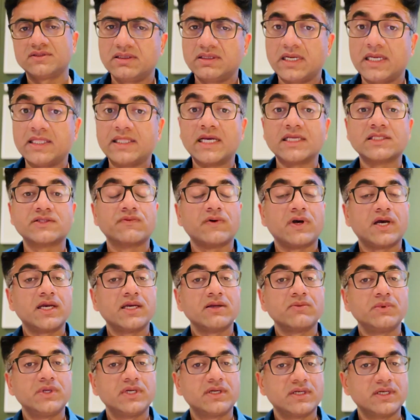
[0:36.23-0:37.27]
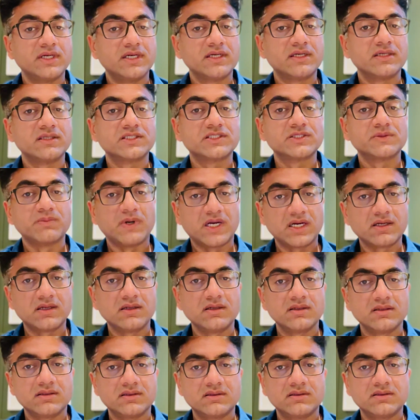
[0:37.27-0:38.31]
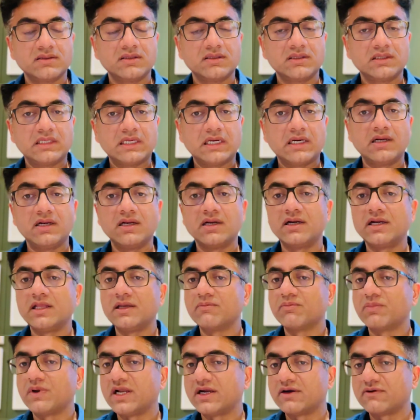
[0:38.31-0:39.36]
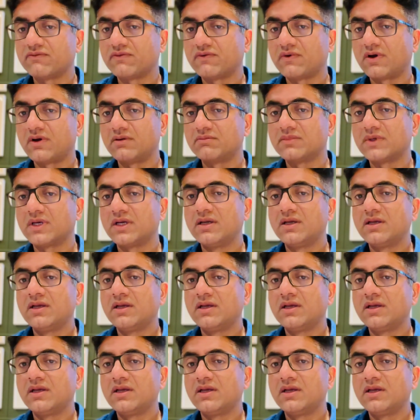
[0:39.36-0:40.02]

And that's why we created Sparkl, a learning platform